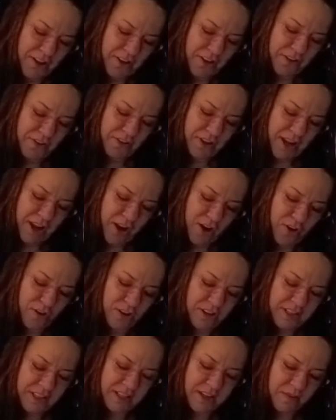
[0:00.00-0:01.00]
Okay, I
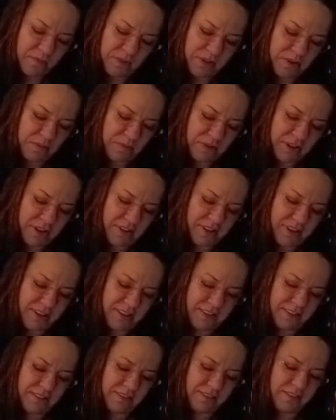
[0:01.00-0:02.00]
heard something, but
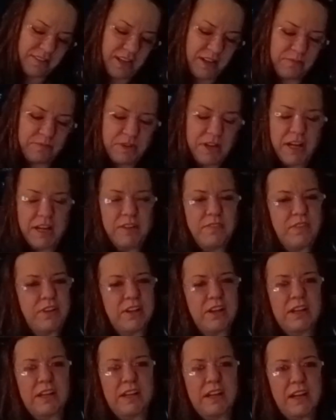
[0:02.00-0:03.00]
I'm not even
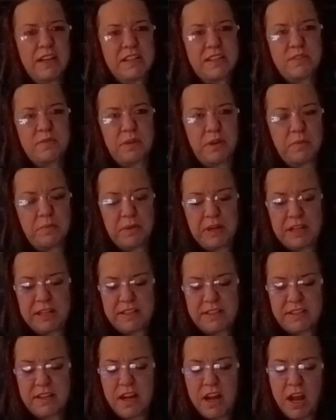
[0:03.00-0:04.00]
going to guess what it
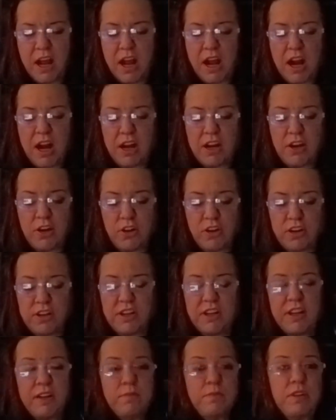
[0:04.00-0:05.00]
means. I
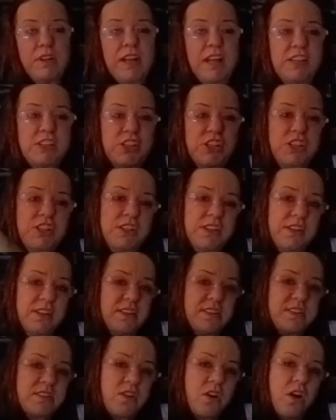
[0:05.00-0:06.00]
heard in relation to
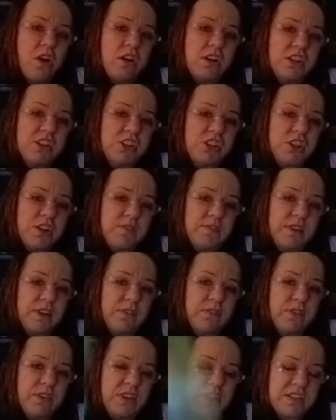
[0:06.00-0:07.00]
this card and
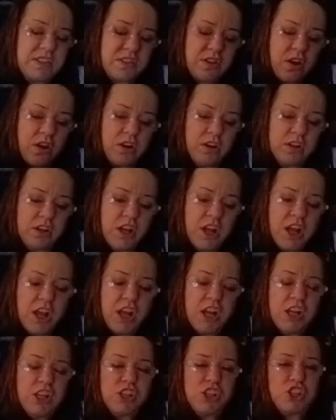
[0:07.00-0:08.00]
shuffling for this card,
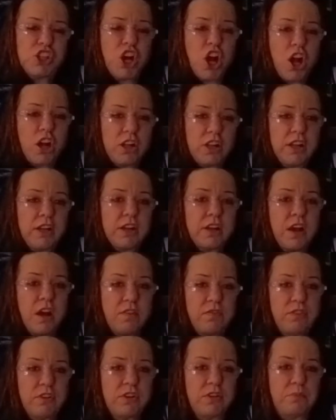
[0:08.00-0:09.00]

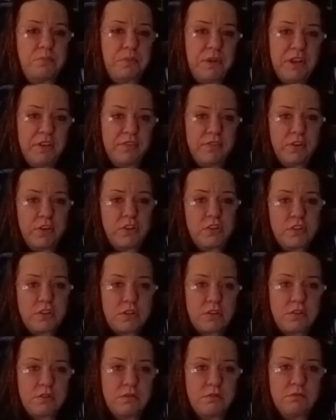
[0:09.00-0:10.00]
chocolate-covered
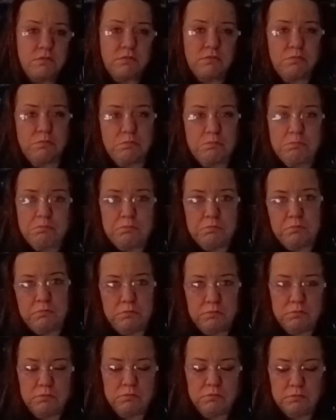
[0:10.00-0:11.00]
beavers.
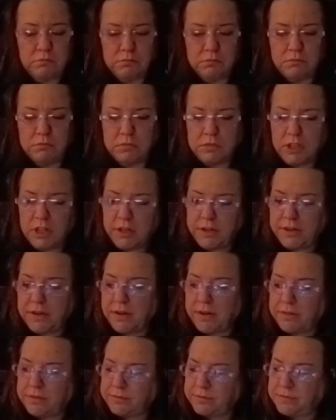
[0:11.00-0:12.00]
I don't
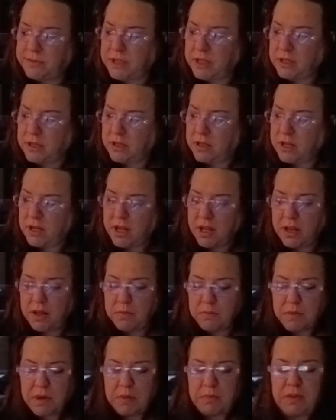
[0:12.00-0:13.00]
know.
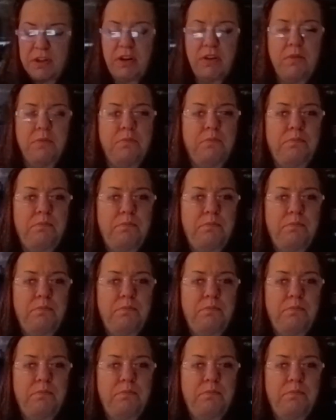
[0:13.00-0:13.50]
Maybe you're